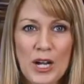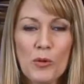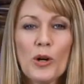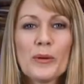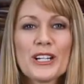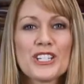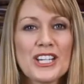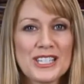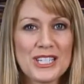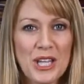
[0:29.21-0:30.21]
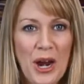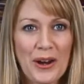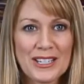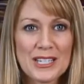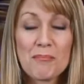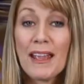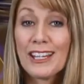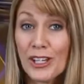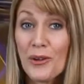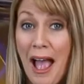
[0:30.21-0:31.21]
We'll work just as hard to make
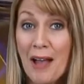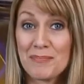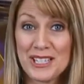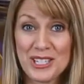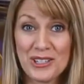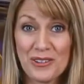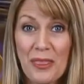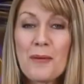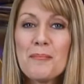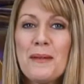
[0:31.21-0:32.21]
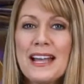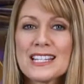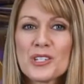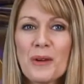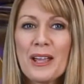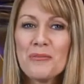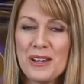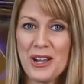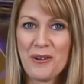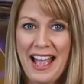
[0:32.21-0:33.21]
you happy too, the best way we
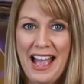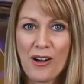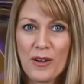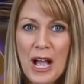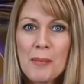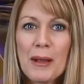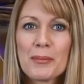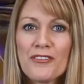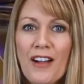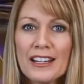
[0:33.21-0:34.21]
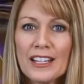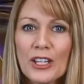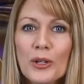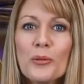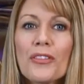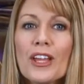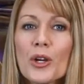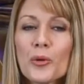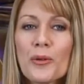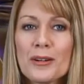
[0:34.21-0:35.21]
know how, by providing you with
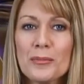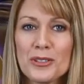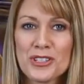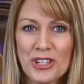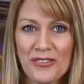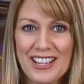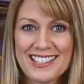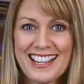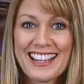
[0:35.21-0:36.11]
incredible service.